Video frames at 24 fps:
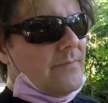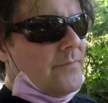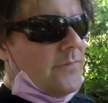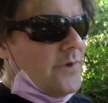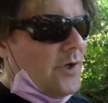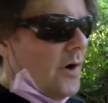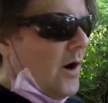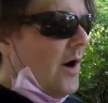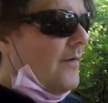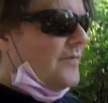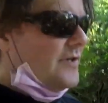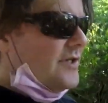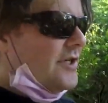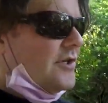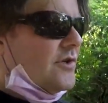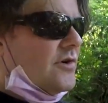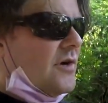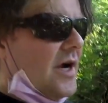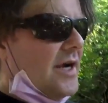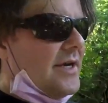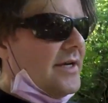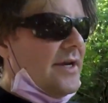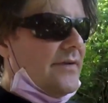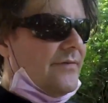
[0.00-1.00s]
you know, obviously
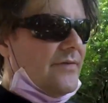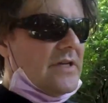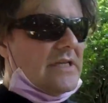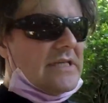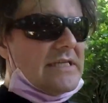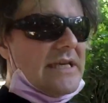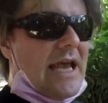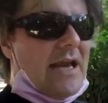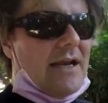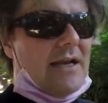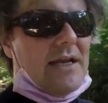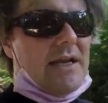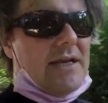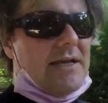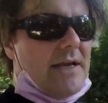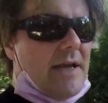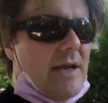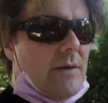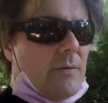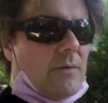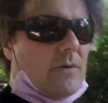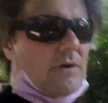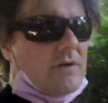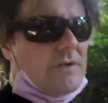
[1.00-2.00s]
tried different satellite
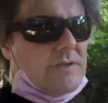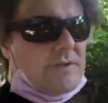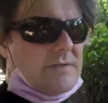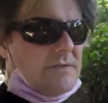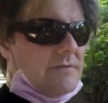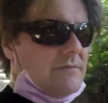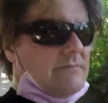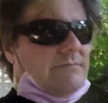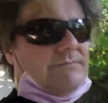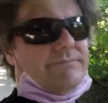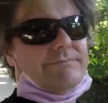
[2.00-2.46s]
networks,